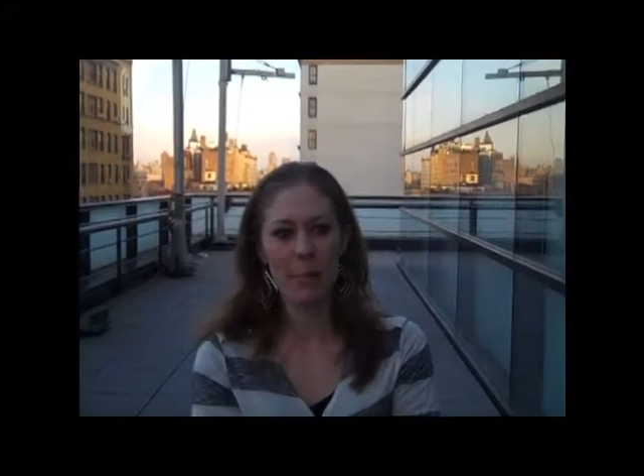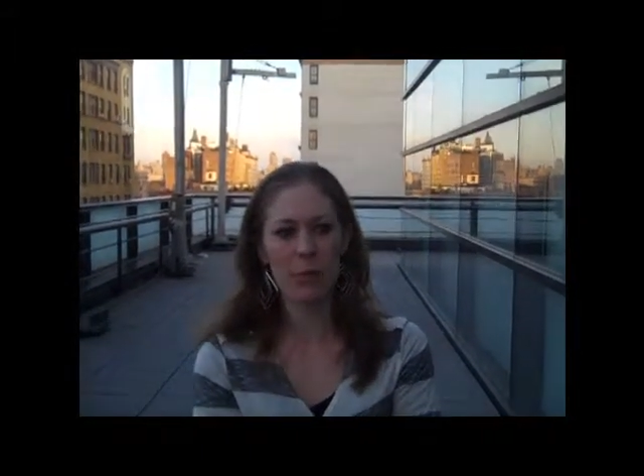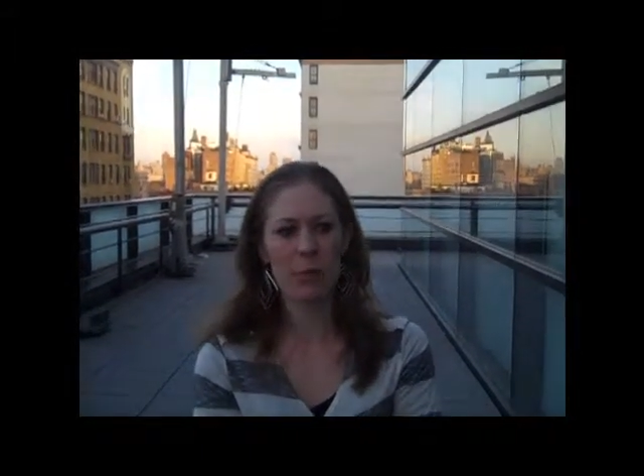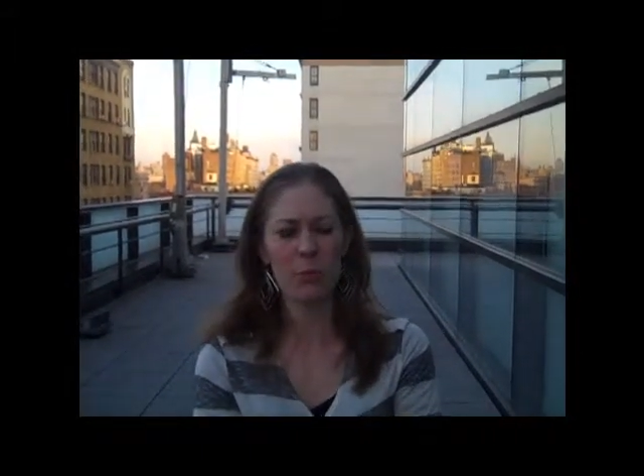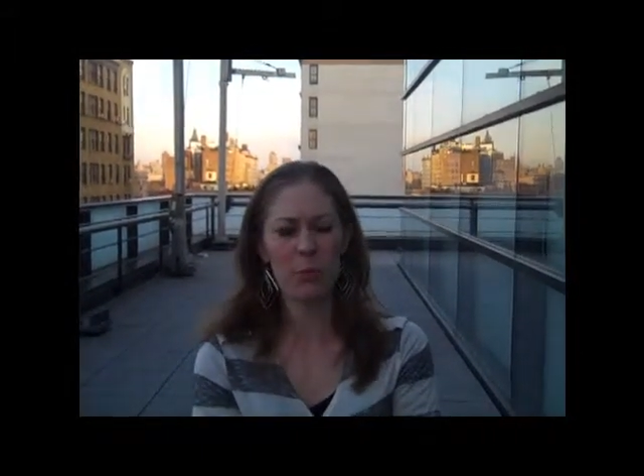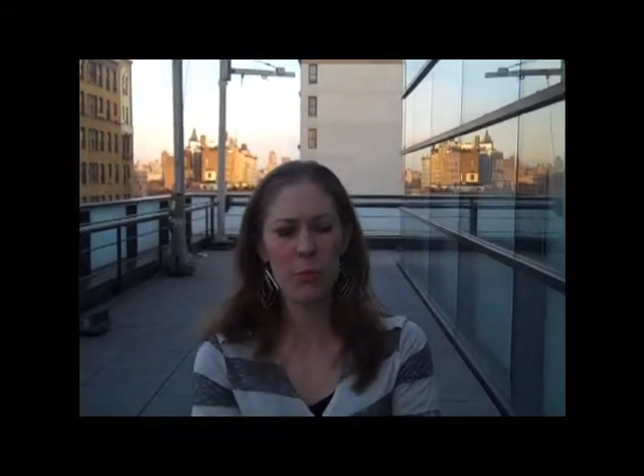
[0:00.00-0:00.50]
But
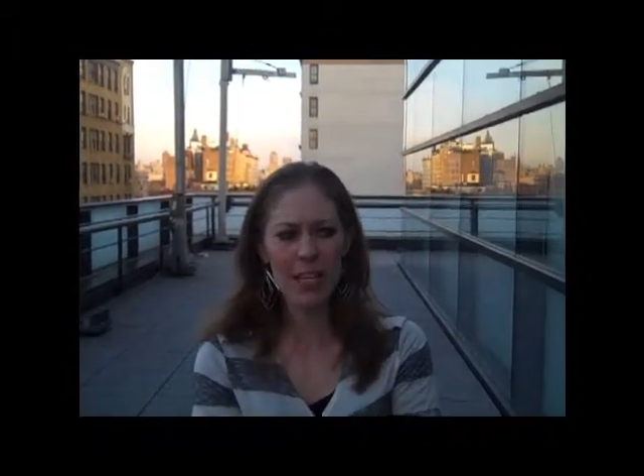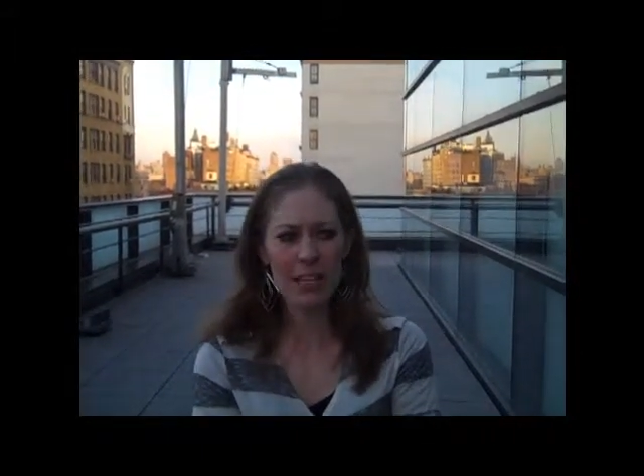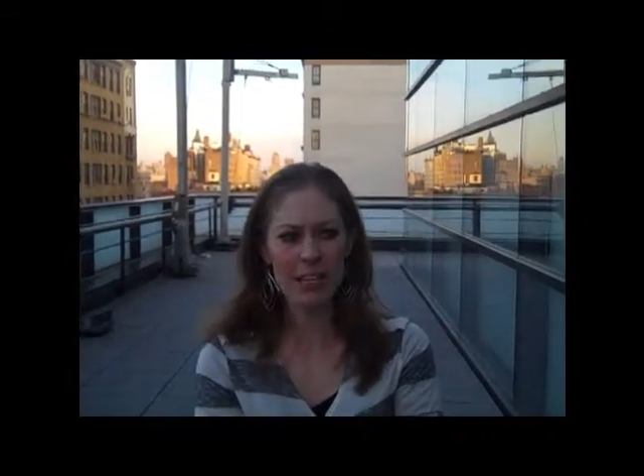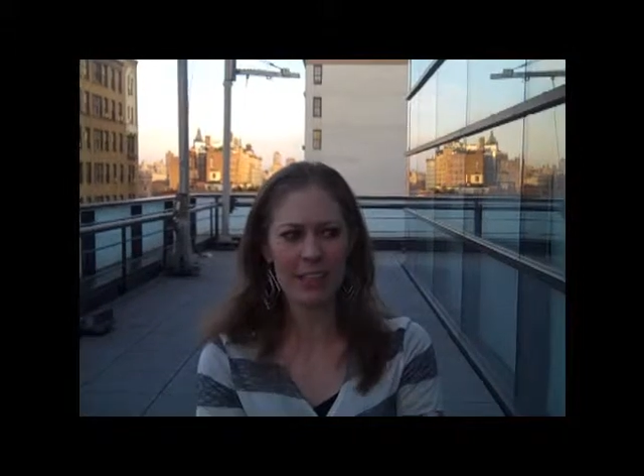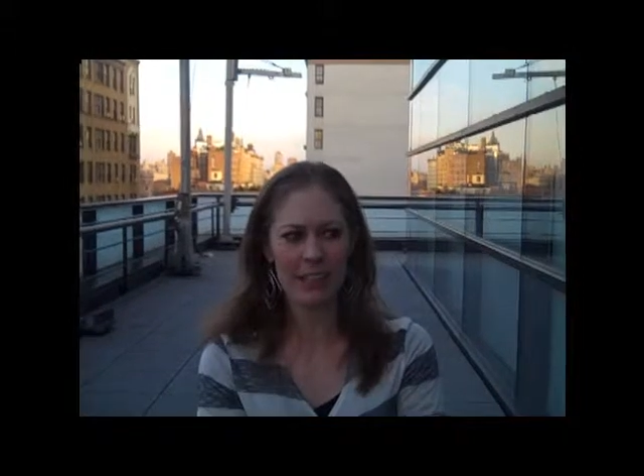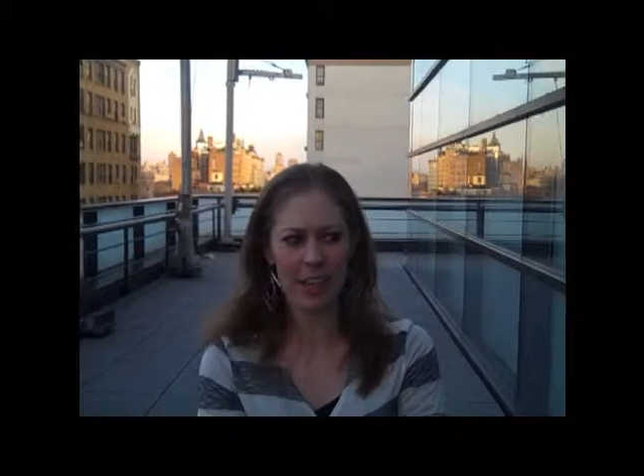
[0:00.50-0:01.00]
it
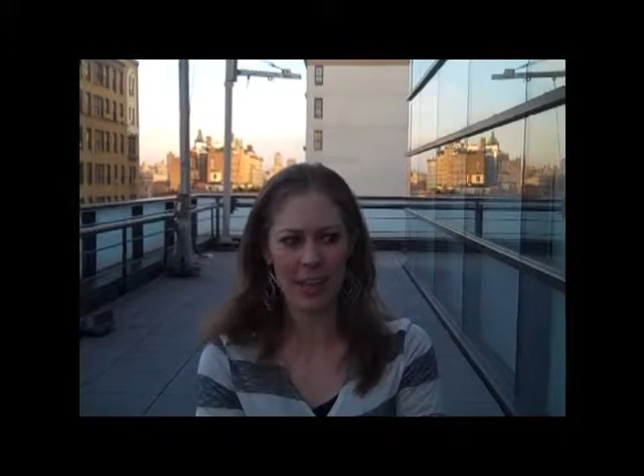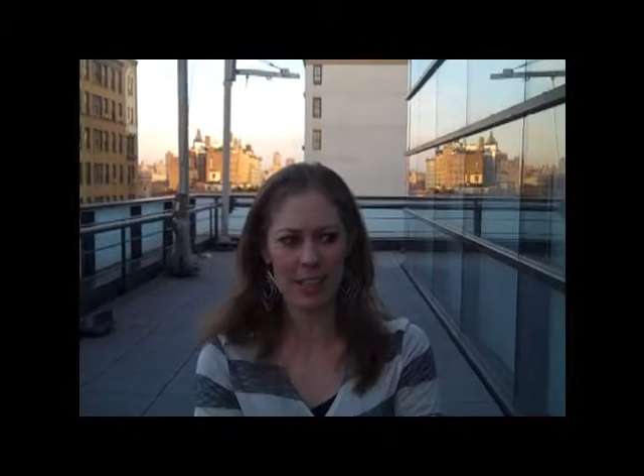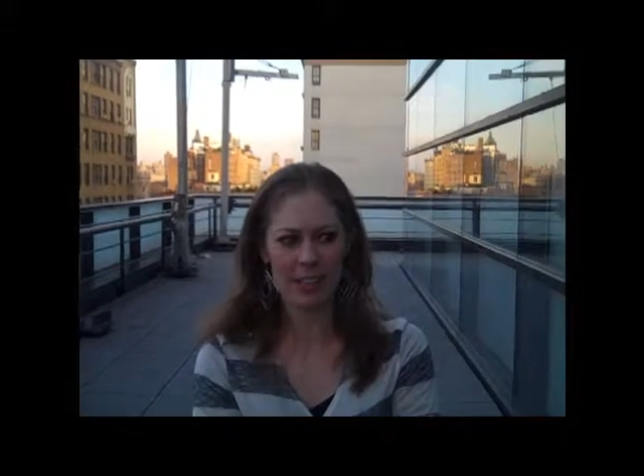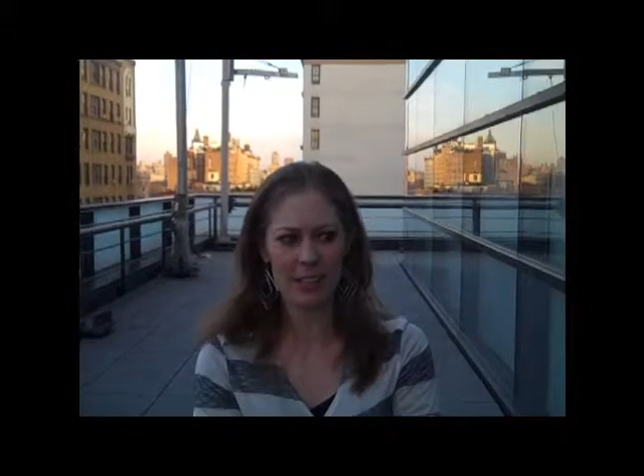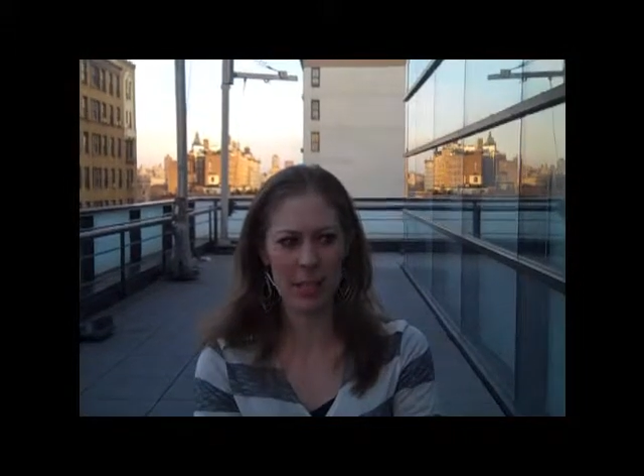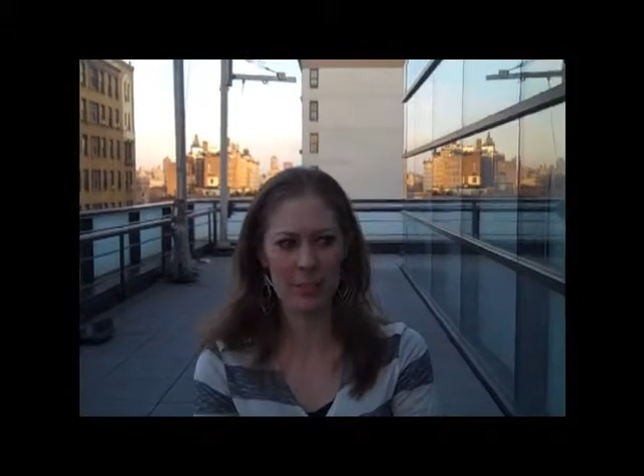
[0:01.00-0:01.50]
really does.